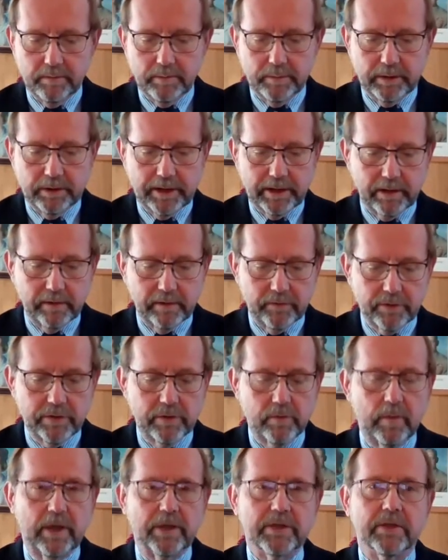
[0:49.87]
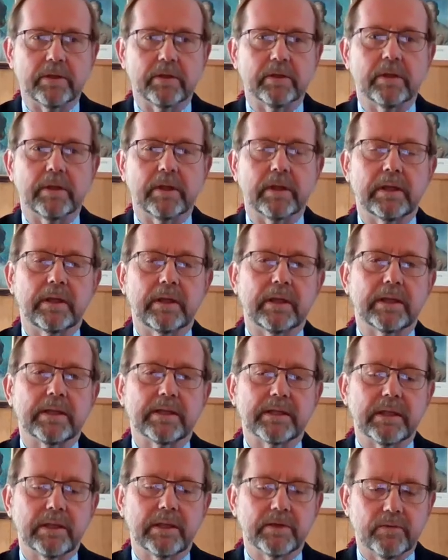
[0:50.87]
Blakely versus Washington and
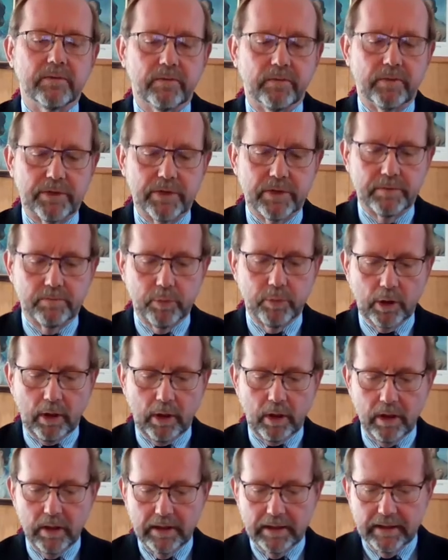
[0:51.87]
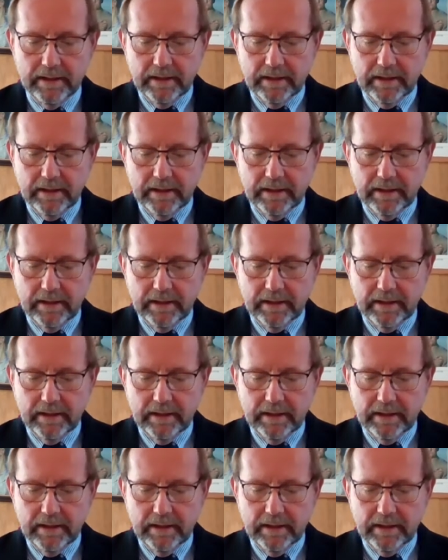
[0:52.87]
United States versus Booker,